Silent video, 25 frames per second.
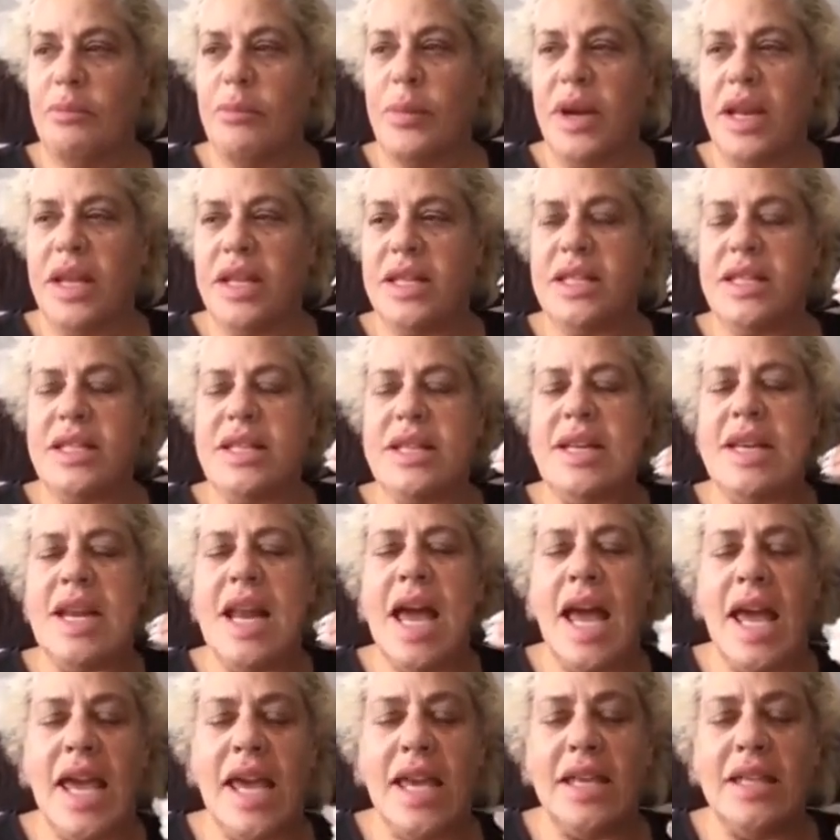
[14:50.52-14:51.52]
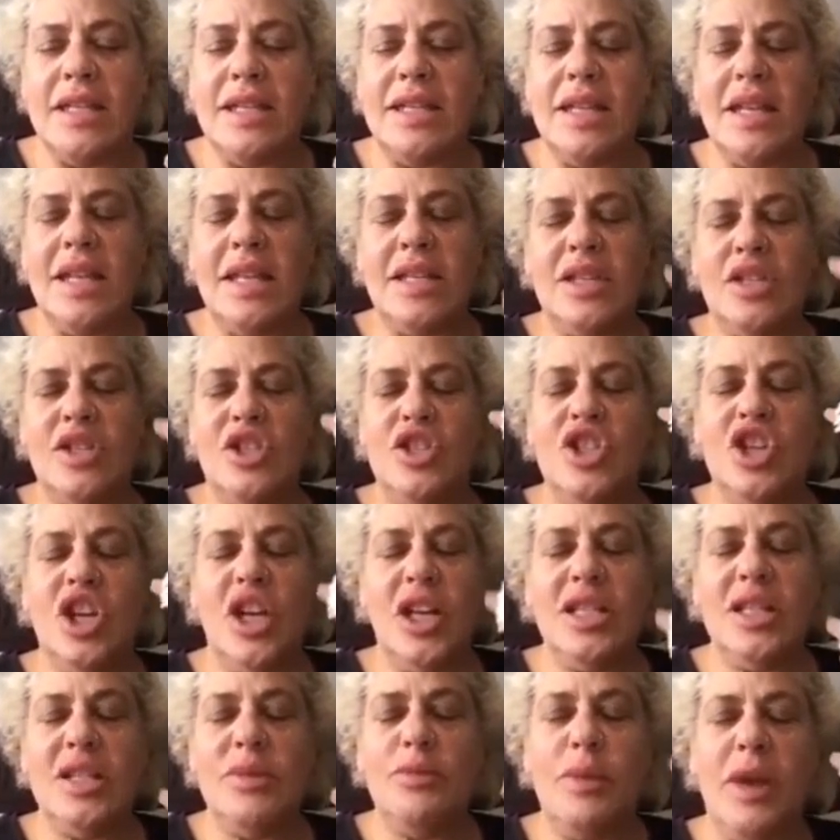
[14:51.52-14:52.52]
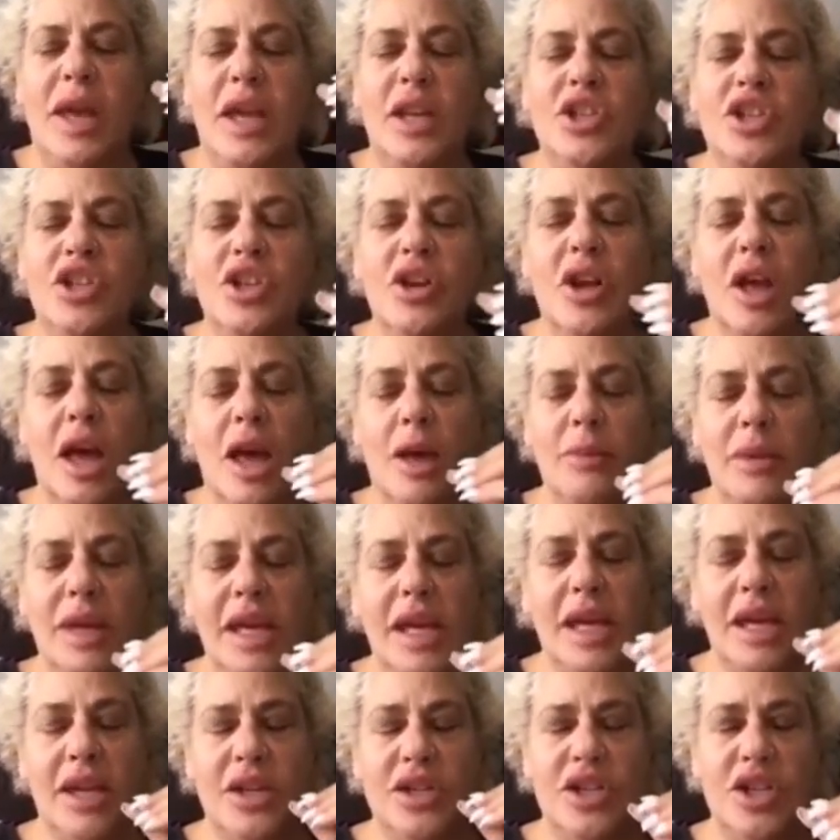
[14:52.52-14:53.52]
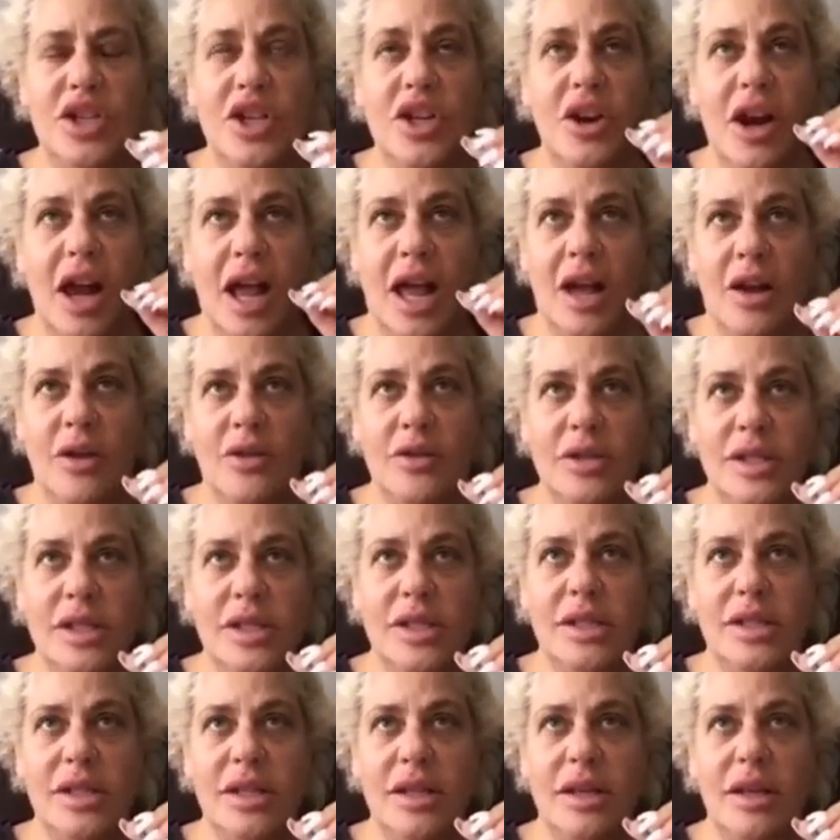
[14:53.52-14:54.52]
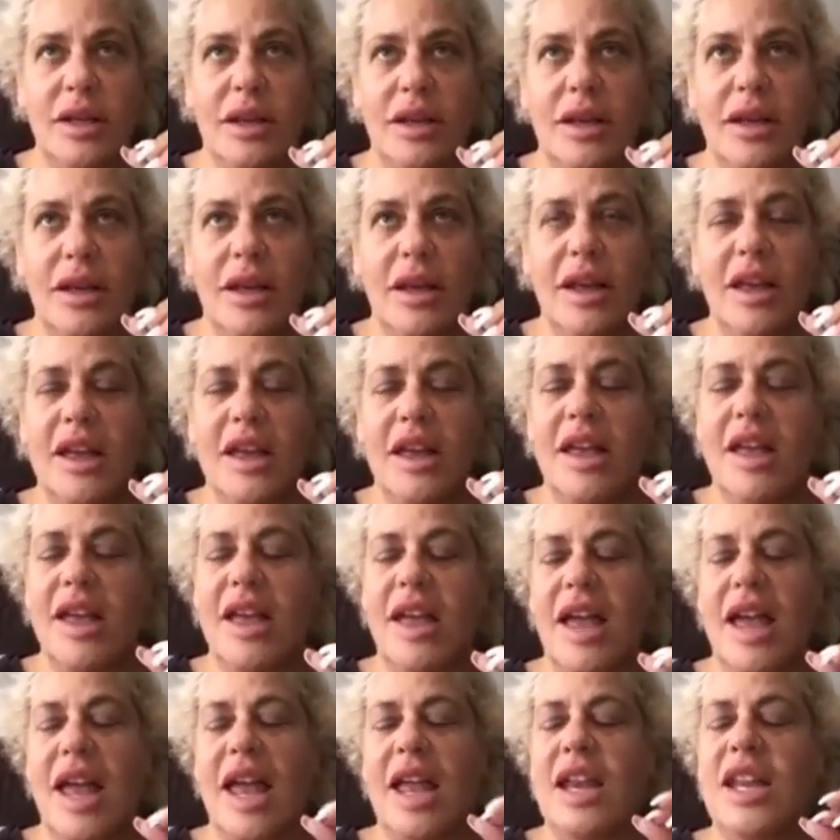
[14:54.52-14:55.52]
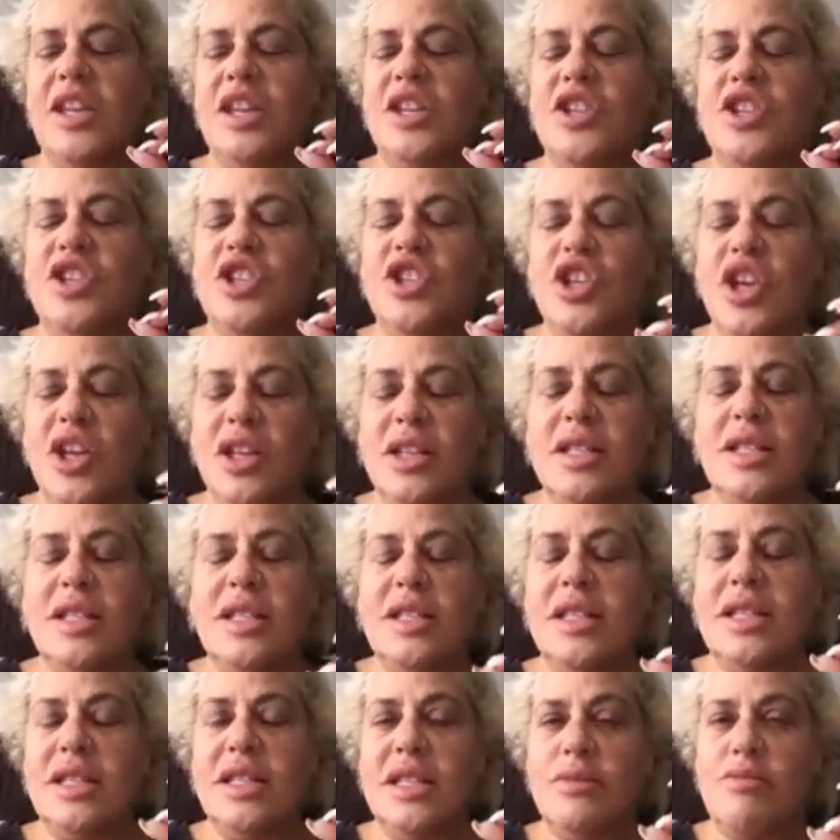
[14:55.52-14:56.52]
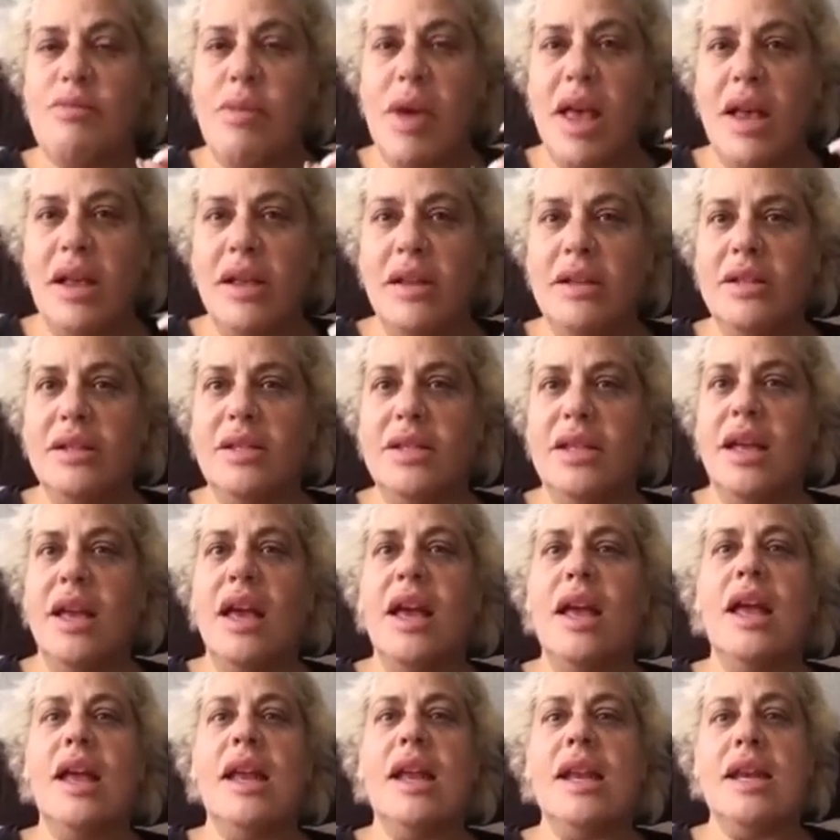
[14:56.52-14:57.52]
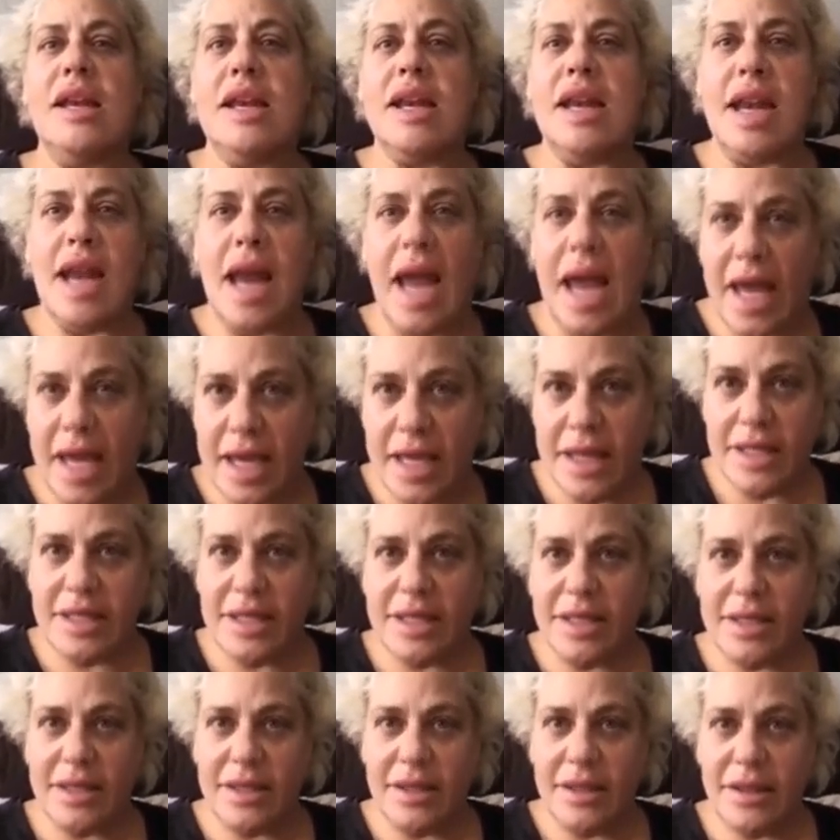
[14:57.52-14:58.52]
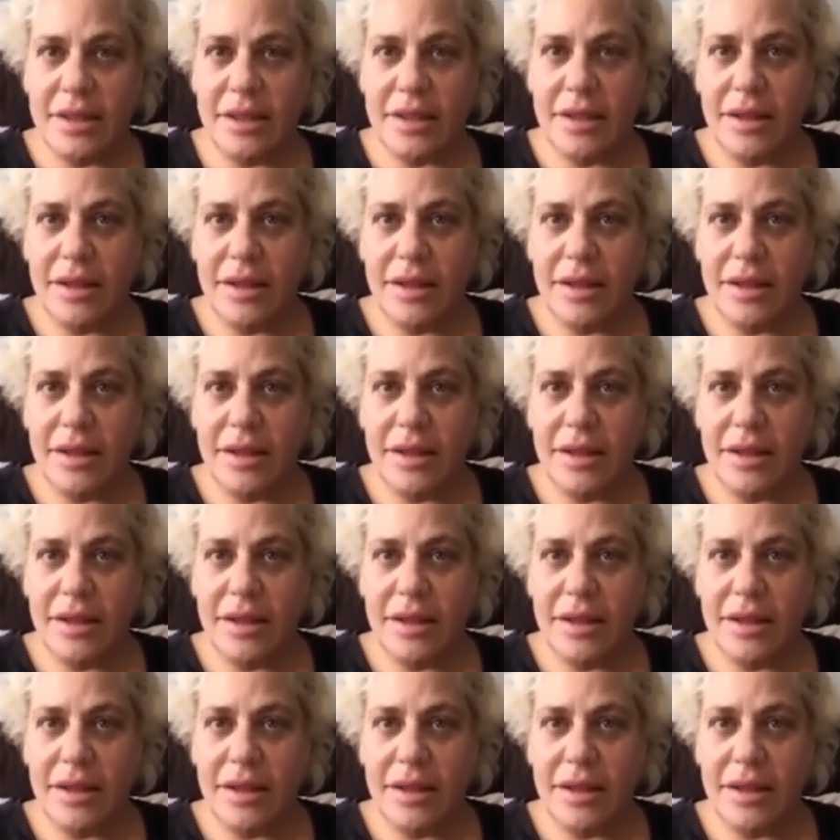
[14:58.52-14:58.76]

But it's nice. It's just picture coming into your house and it just smells nice.